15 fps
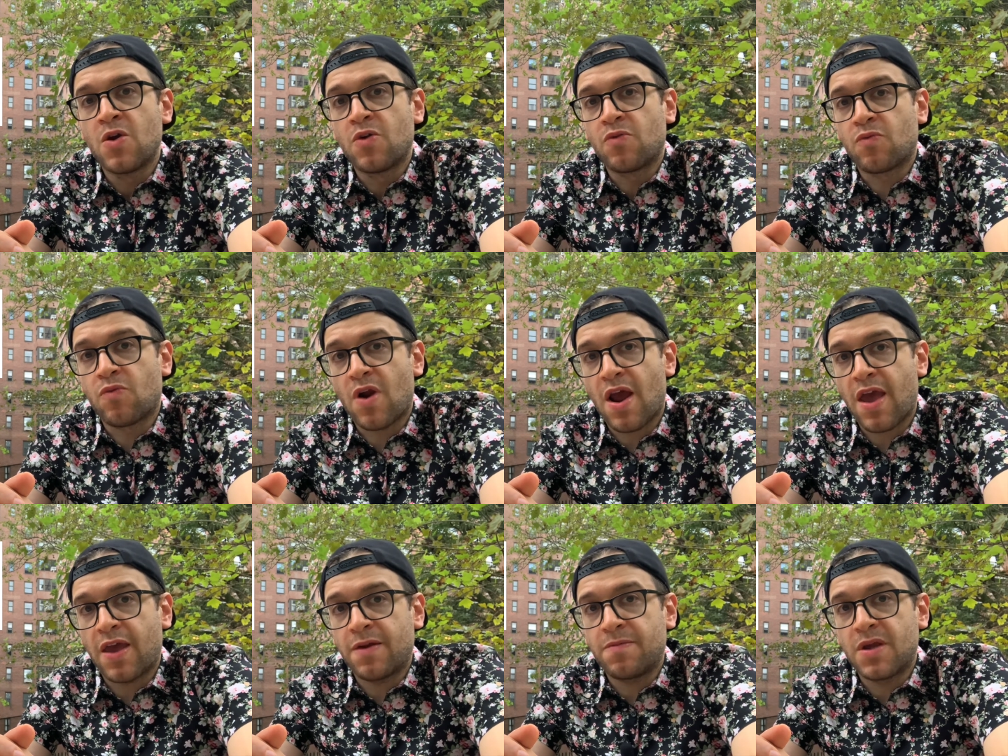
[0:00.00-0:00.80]

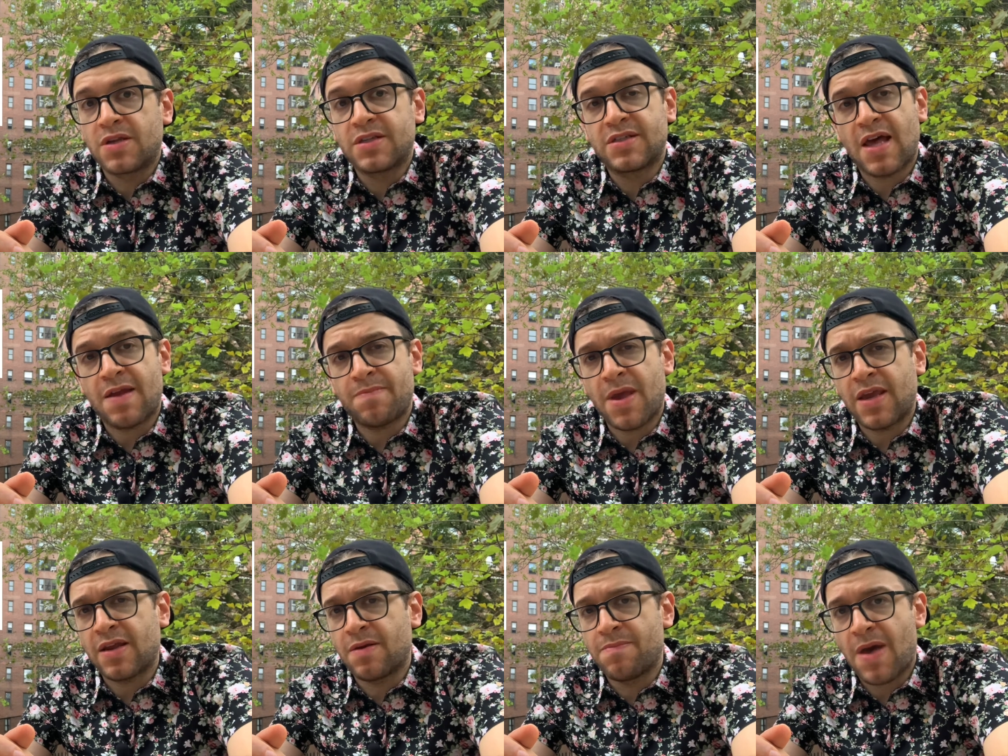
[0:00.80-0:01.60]
Right. Does that
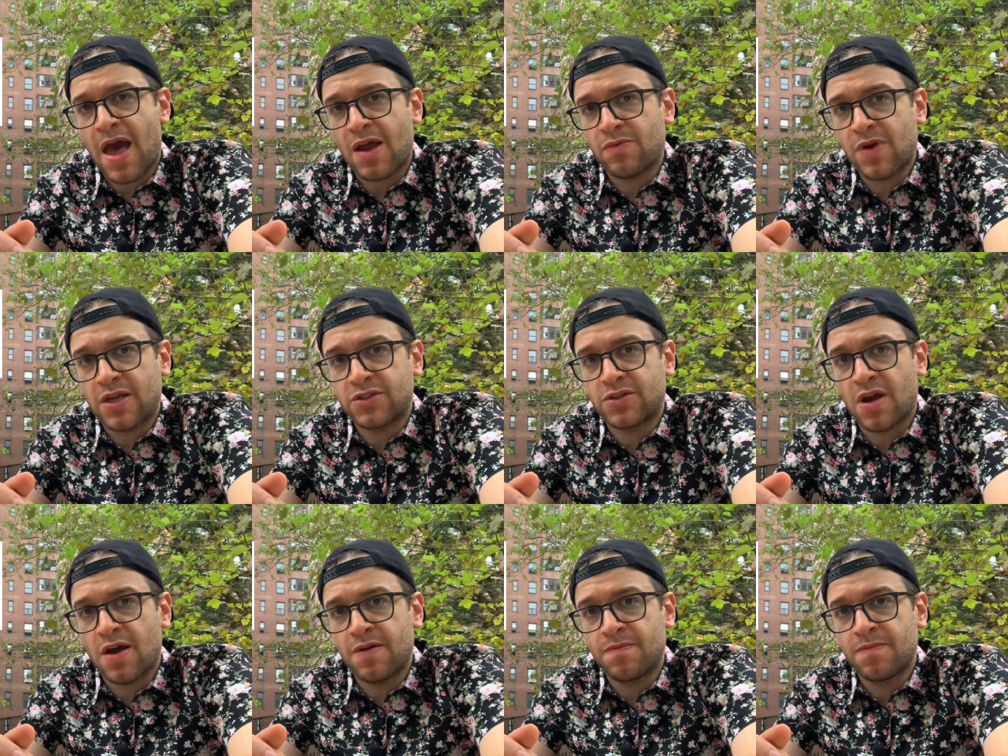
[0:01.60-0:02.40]
make it a bad
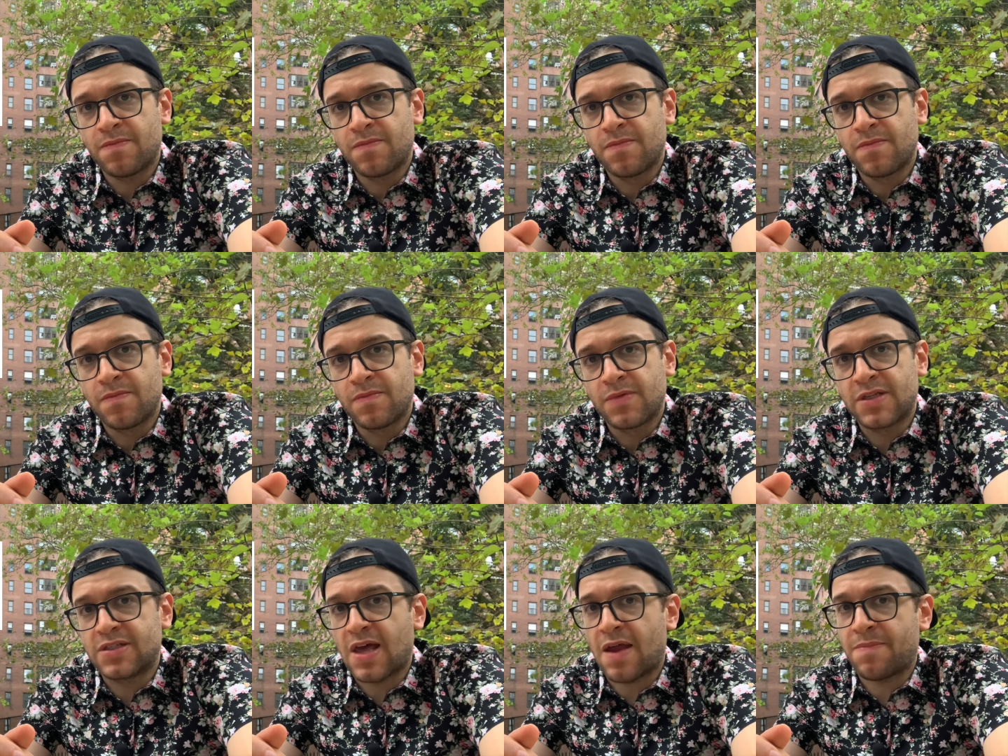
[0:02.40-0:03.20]
restaurant?
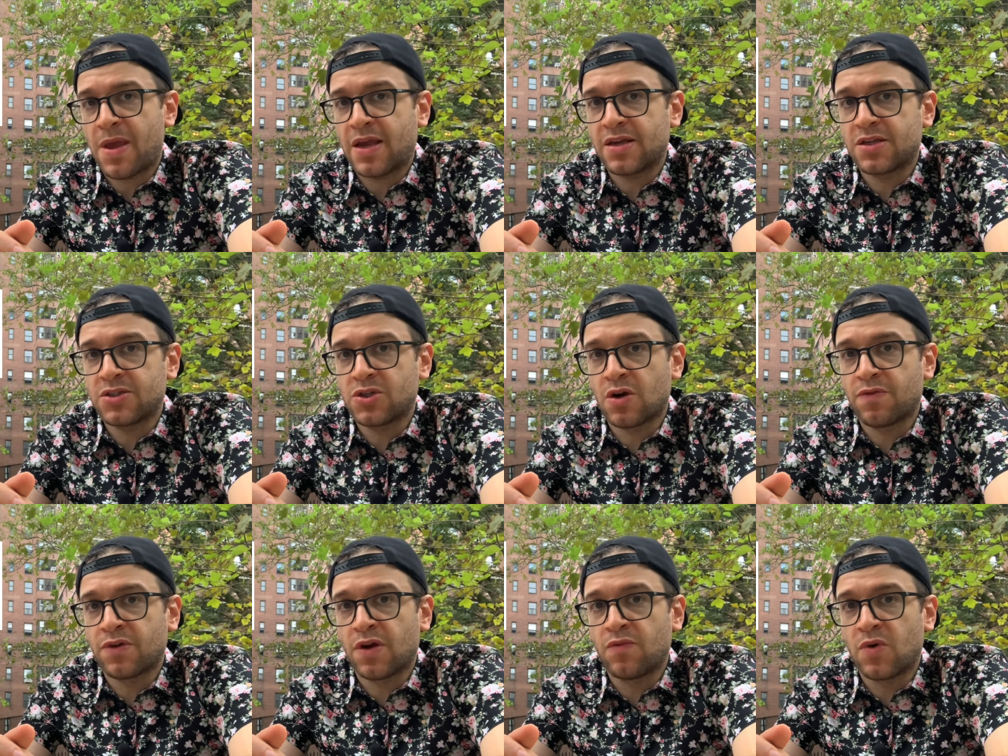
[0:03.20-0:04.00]
Does that make it
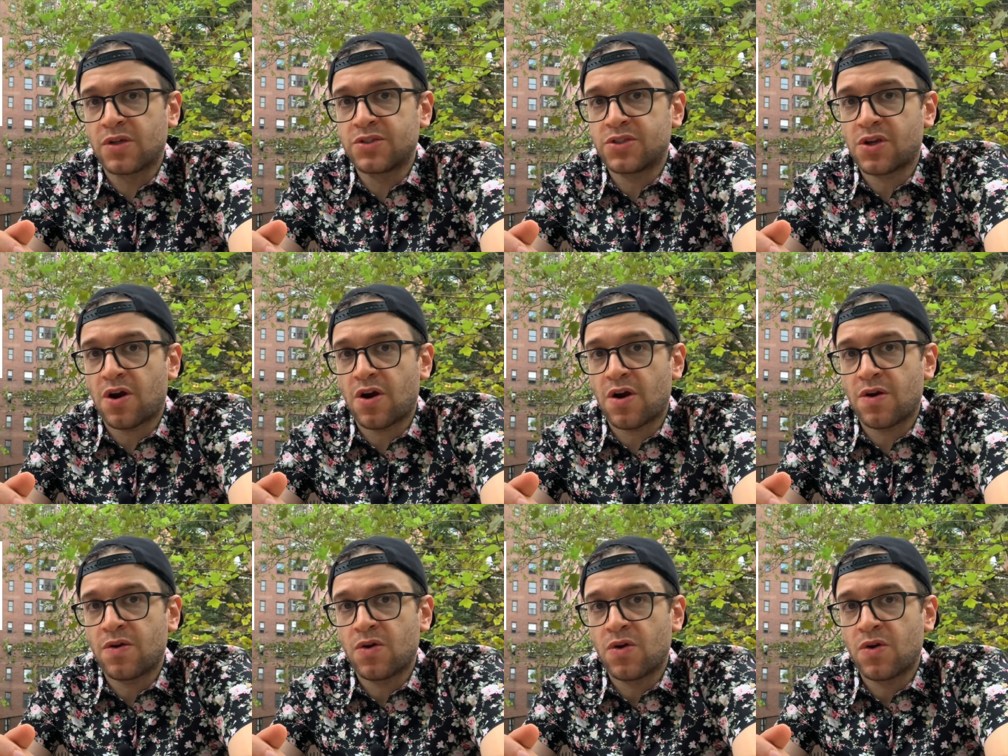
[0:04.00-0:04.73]
deserving of 1 star?